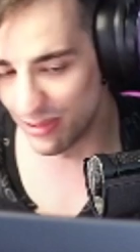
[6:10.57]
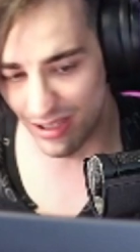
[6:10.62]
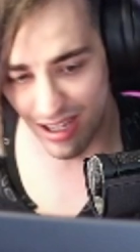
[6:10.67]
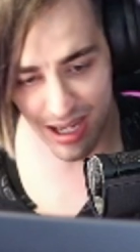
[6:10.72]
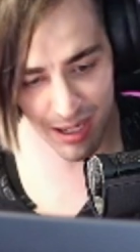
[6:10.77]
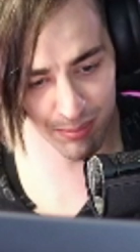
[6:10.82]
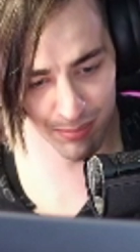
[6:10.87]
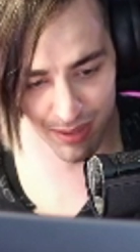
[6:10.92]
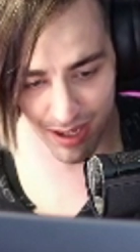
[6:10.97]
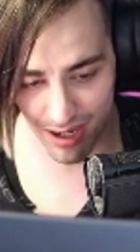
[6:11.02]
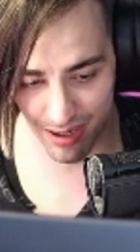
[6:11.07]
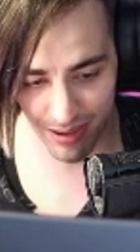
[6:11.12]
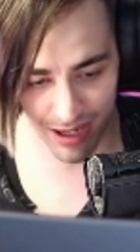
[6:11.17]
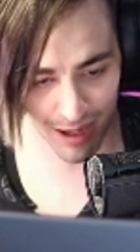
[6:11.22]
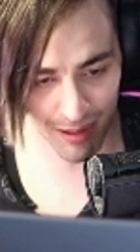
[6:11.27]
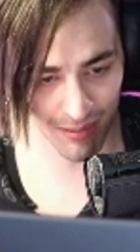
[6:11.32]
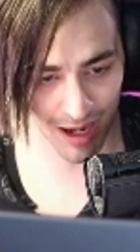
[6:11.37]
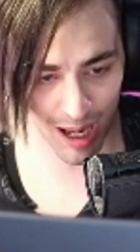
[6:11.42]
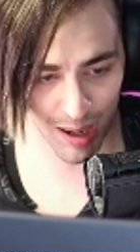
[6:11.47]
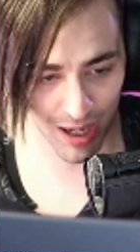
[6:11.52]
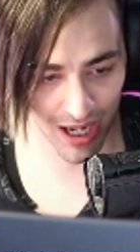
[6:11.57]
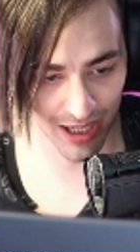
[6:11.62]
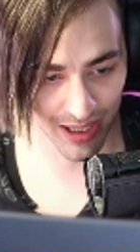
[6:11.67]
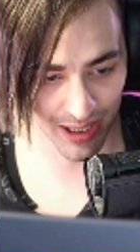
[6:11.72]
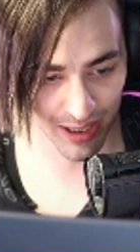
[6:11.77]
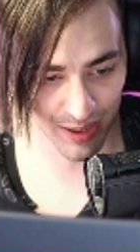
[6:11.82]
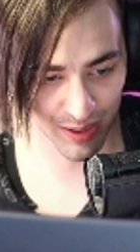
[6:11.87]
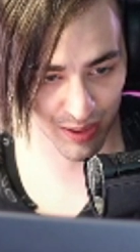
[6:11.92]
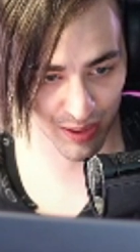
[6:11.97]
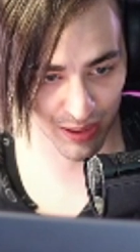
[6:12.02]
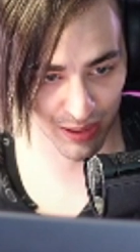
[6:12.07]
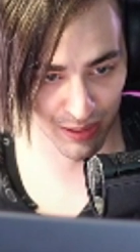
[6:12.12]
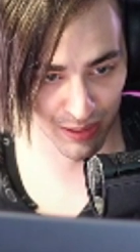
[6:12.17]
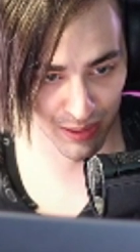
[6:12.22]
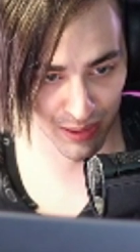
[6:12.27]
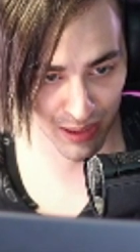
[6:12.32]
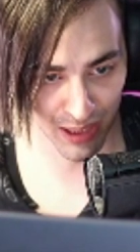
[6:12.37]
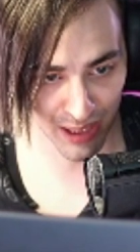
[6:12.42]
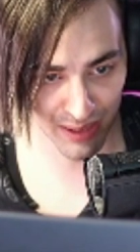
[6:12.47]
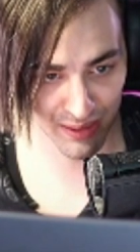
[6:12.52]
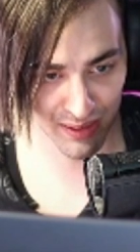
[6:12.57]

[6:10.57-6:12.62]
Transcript: I'm not. I'm eyeing it too, dude. That's